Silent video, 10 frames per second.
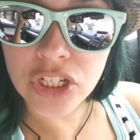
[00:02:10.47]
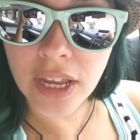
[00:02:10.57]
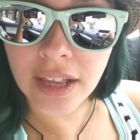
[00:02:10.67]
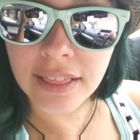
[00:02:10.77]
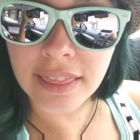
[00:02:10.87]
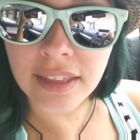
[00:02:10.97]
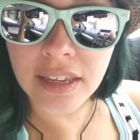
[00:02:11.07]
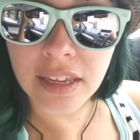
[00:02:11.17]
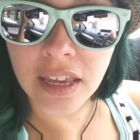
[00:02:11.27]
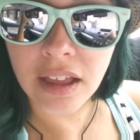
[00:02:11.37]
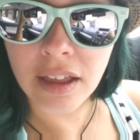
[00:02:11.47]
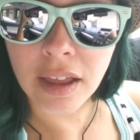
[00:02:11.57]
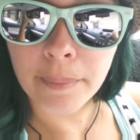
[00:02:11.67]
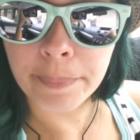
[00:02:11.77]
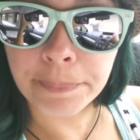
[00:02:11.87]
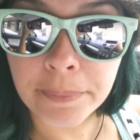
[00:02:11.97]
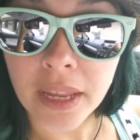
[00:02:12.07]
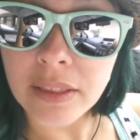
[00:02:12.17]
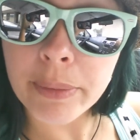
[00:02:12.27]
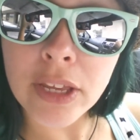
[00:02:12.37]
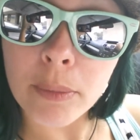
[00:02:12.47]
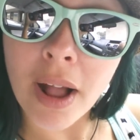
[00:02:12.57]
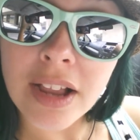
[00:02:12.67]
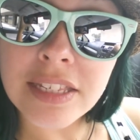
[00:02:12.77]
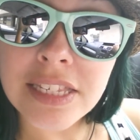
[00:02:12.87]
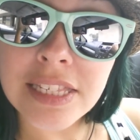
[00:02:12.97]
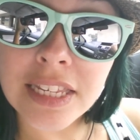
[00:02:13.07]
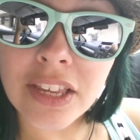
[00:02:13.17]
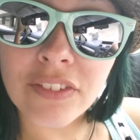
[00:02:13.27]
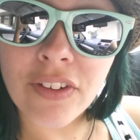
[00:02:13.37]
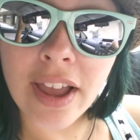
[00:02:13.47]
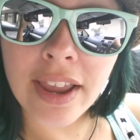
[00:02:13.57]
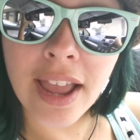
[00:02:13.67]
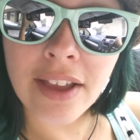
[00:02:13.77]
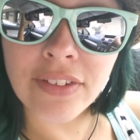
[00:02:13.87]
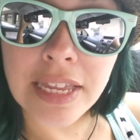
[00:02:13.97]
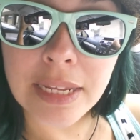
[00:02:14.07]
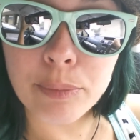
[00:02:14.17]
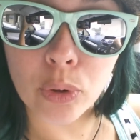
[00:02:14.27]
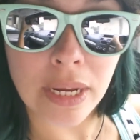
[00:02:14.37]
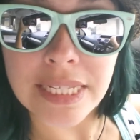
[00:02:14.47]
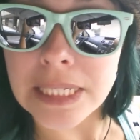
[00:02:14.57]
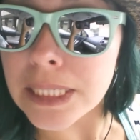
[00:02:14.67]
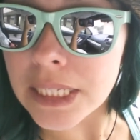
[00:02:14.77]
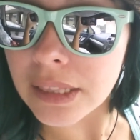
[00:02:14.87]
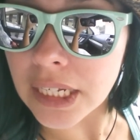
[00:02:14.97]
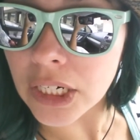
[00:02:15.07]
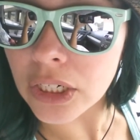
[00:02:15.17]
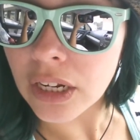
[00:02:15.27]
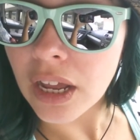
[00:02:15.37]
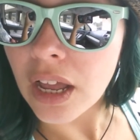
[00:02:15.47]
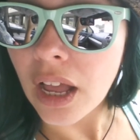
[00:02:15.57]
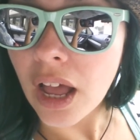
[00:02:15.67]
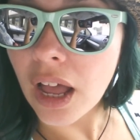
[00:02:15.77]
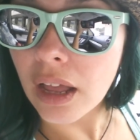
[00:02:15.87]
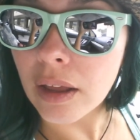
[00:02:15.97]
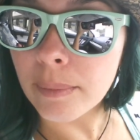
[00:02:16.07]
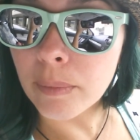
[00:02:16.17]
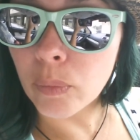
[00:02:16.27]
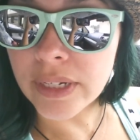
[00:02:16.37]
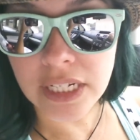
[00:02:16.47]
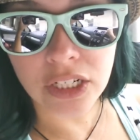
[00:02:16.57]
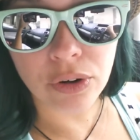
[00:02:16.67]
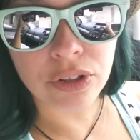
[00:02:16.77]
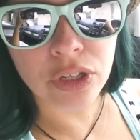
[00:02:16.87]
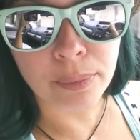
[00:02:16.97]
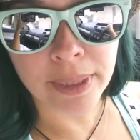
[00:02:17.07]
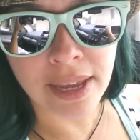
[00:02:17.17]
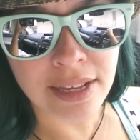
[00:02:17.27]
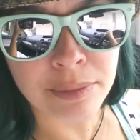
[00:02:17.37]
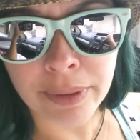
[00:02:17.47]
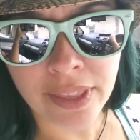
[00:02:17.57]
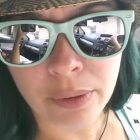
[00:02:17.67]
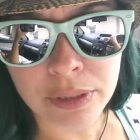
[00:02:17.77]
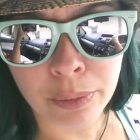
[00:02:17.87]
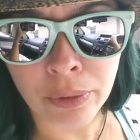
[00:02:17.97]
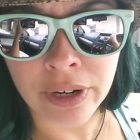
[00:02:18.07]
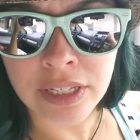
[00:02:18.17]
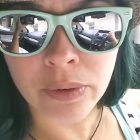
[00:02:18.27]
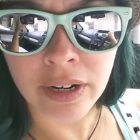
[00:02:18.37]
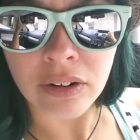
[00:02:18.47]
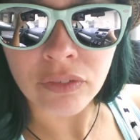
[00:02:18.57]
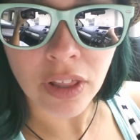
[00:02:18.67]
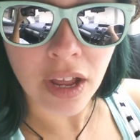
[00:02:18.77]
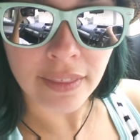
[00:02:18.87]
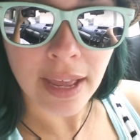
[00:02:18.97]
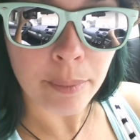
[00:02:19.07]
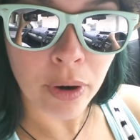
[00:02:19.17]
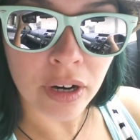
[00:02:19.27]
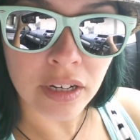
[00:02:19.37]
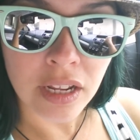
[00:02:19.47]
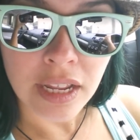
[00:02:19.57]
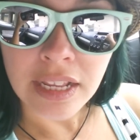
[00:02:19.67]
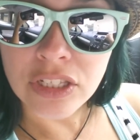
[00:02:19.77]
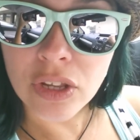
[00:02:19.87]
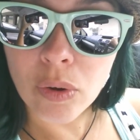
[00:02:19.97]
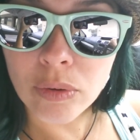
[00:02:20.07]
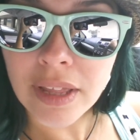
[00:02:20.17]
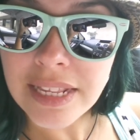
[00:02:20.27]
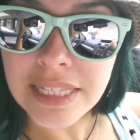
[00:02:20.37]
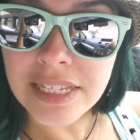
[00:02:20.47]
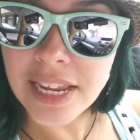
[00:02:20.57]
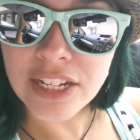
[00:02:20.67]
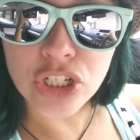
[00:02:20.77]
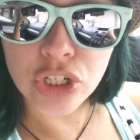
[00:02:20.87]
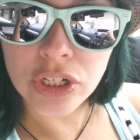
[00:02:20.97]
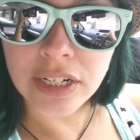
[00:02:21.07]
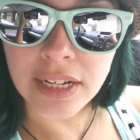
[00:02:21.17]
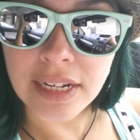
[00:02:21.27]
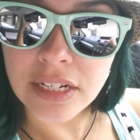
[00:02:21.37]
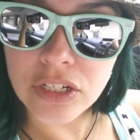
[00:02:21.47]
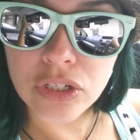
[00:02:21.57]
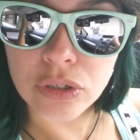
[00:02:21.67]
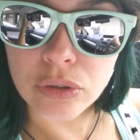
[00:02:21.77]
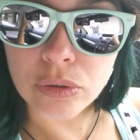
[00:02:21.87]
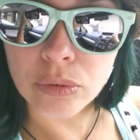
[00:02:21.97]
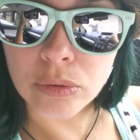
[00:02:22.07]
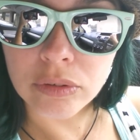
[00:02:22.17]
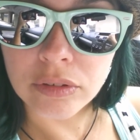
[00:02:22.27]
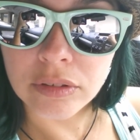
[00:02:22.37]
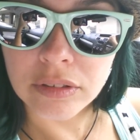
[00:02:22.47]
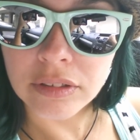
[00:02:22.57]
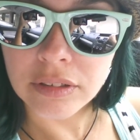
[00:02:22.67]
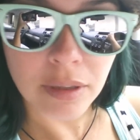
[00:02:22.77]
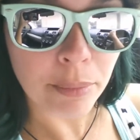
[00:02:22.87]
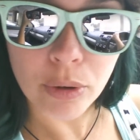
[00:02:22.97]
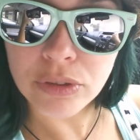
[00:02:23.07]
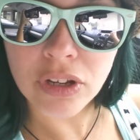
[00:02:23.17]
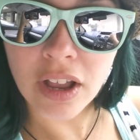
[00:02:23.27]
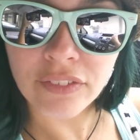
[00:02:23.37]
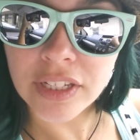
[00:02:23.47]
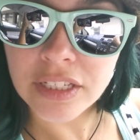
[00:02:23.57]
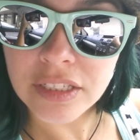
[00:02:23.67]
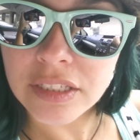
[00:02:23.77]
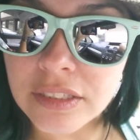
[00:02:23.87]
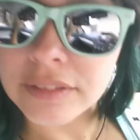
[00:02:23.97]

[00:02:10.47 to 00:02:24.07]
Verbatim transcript: to check the, um, the P.O. box to see if I have any presents in there. Um, we did go to UPS, but that was boring, so I didn't vlog that part. So let's take a journey into the post office.